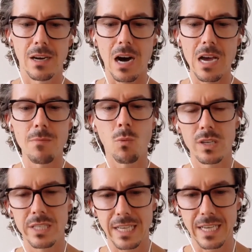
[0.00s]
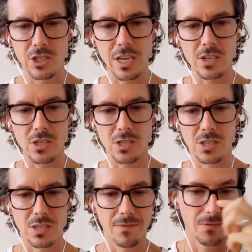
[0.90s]
I am one that
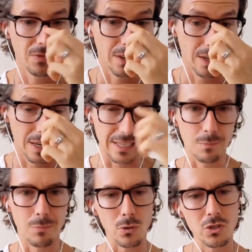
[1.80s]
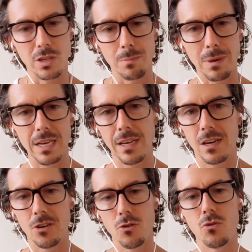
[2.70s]
changes his approach depending
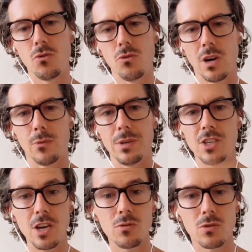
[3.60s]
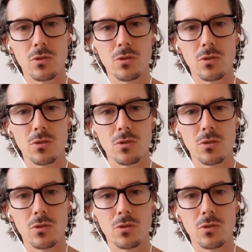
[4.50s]
on who I reach out